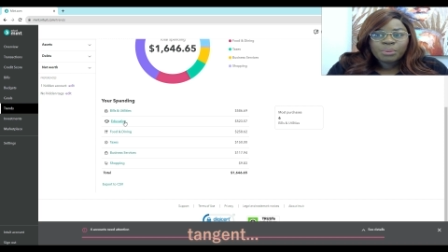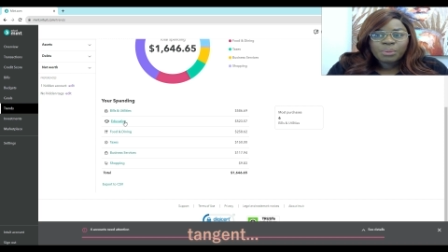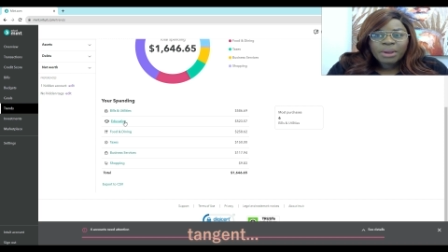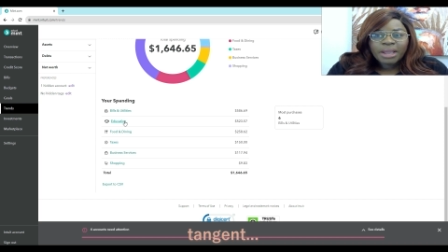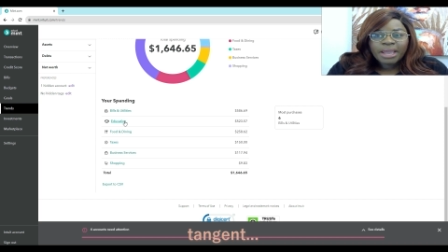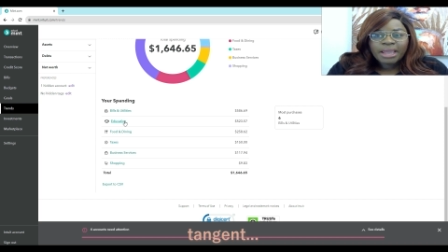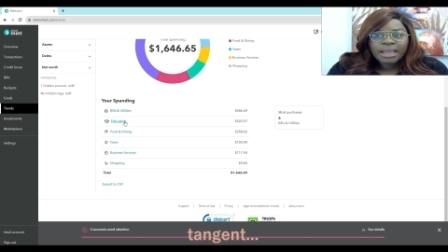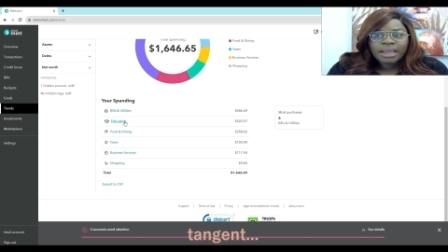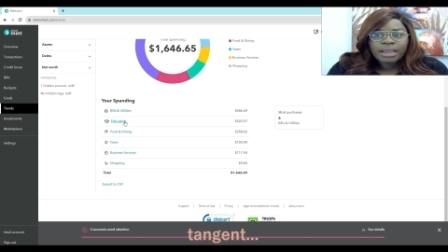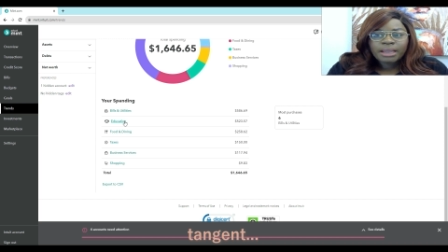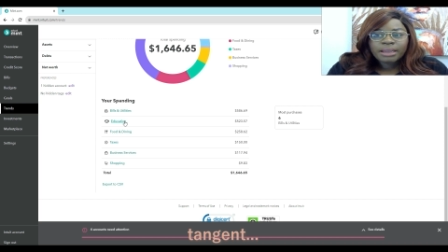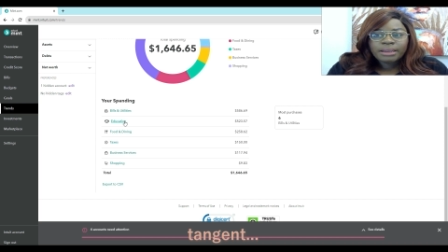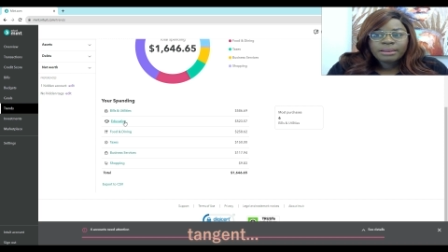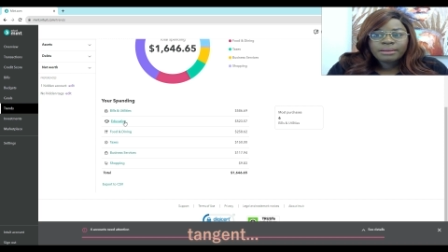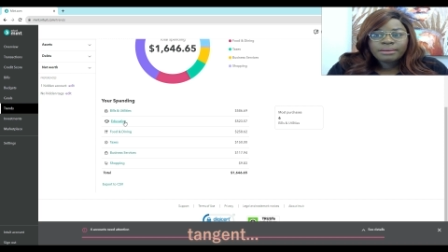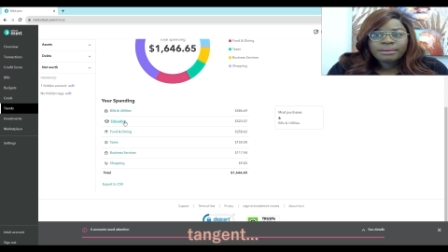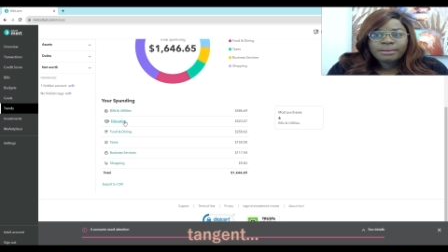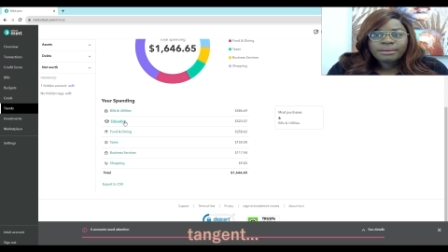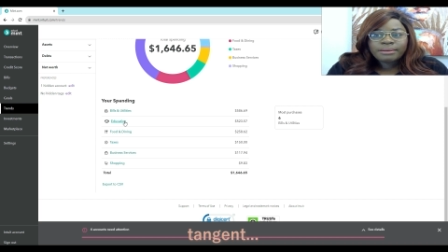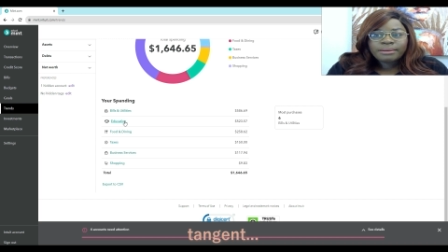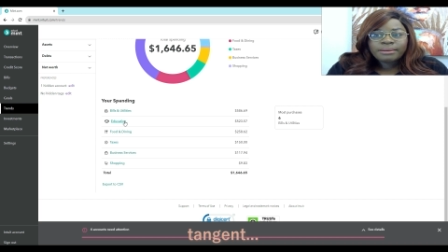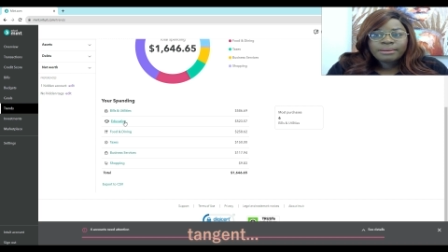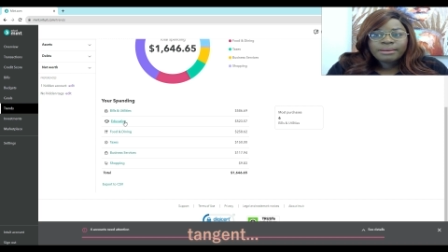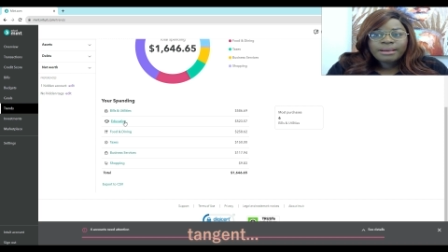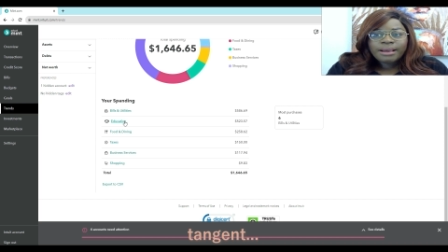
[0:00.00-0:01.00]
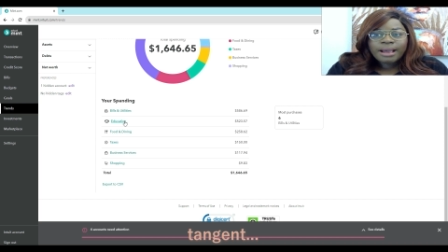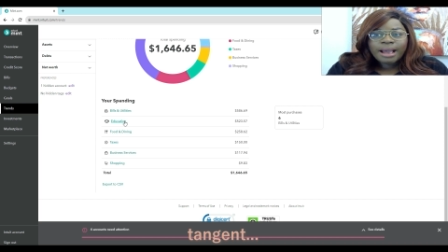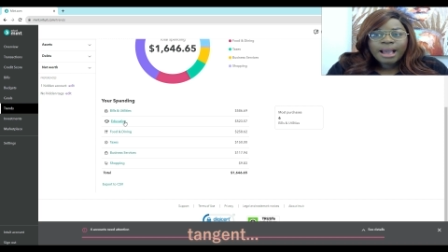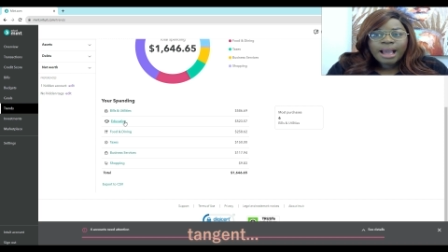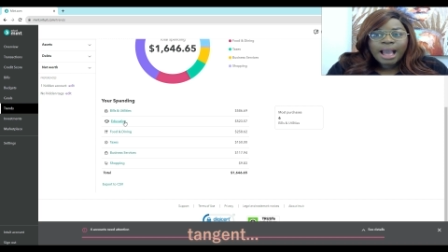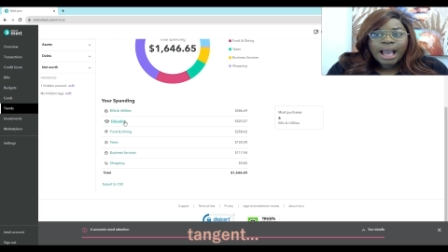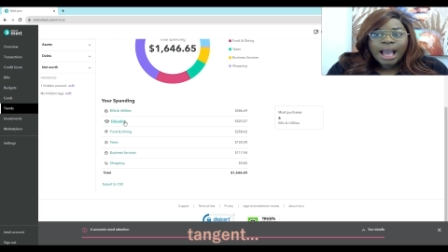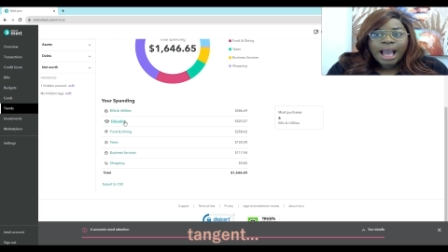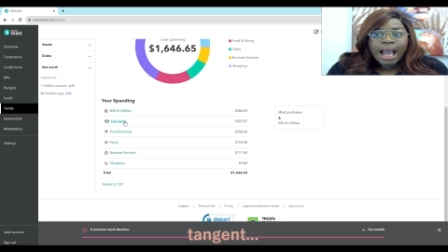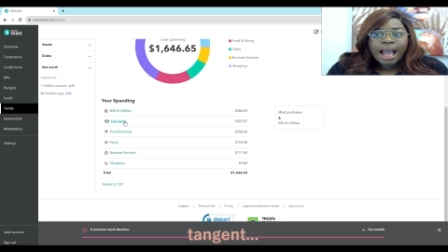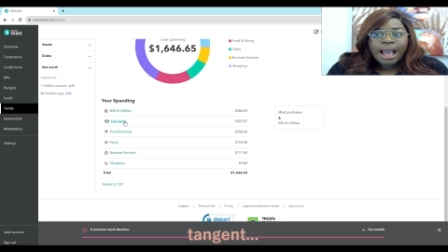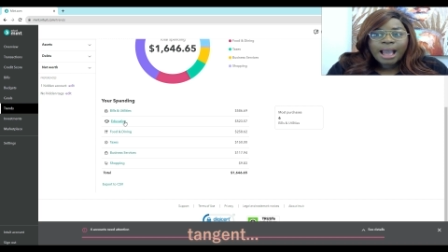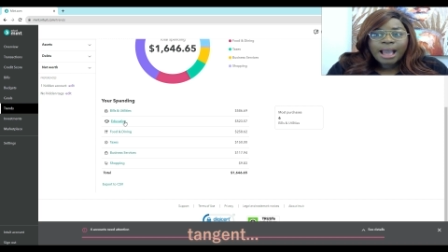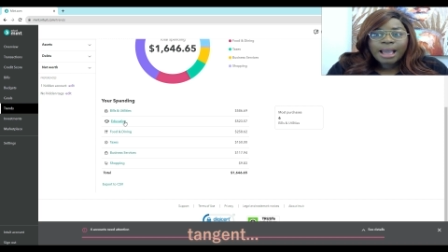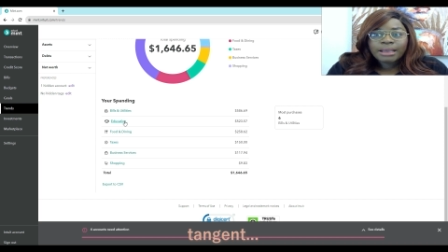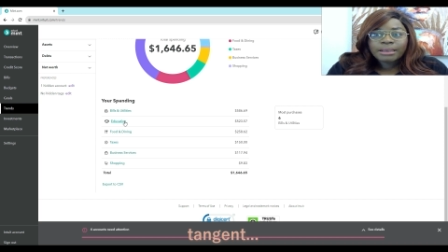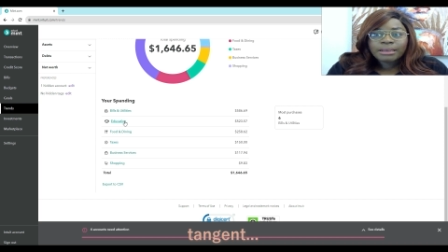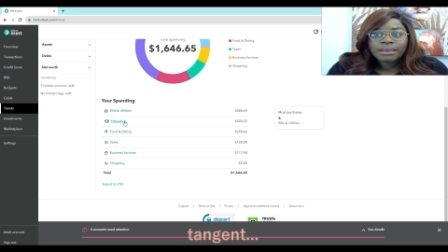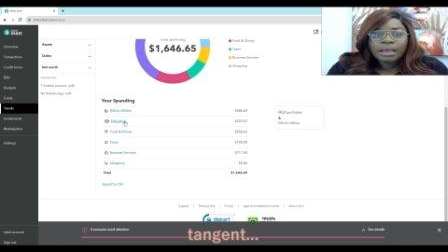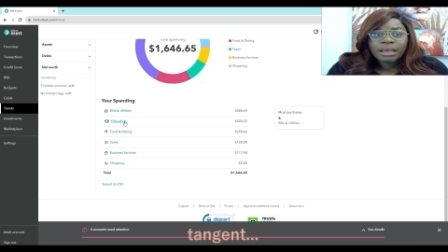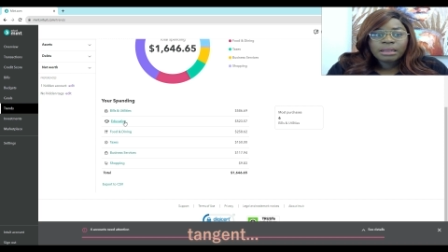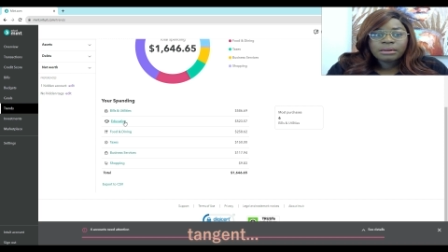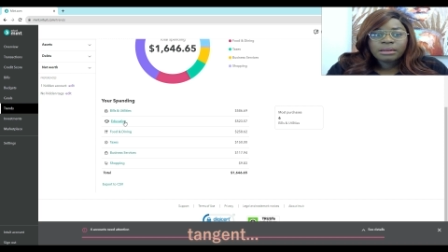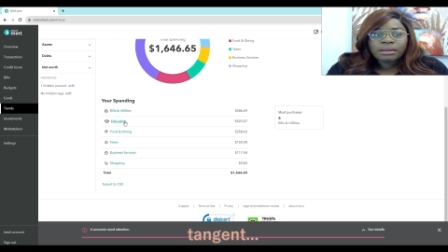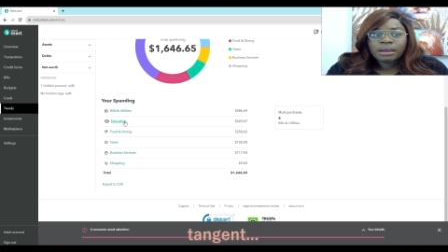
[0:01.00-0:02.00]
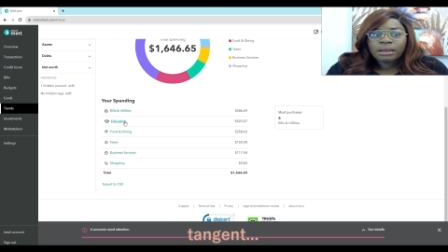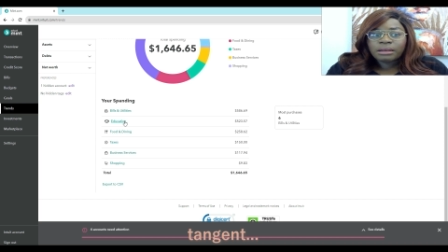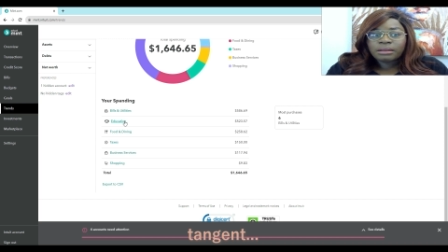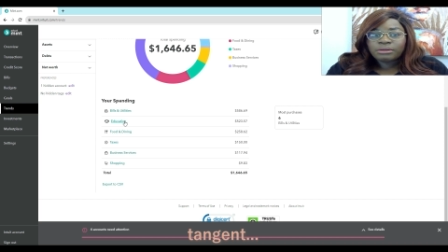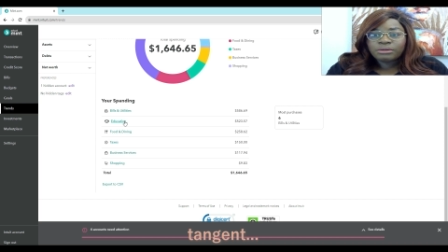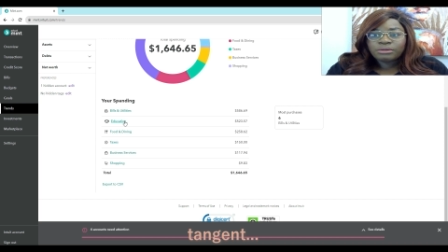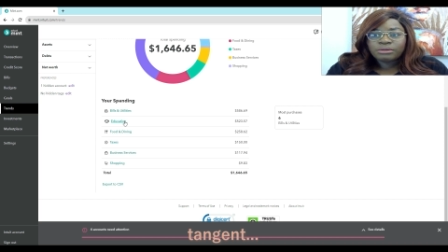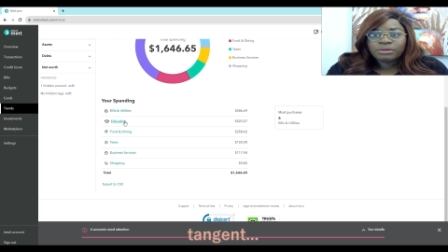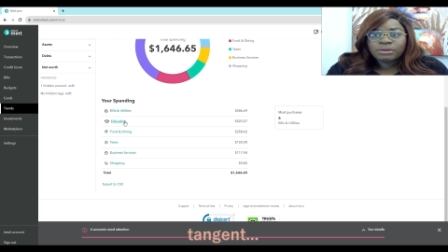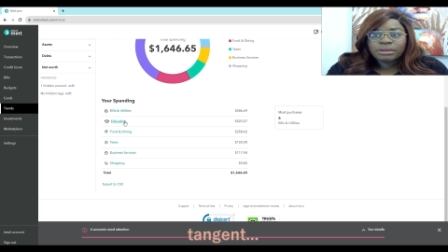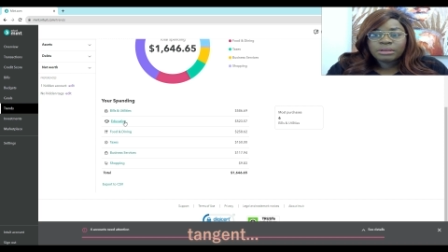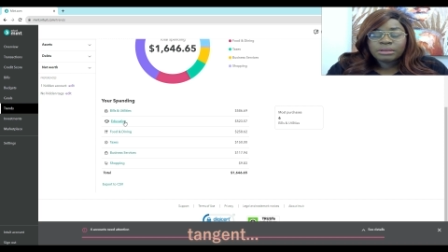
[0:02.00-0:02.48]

way, I kind of,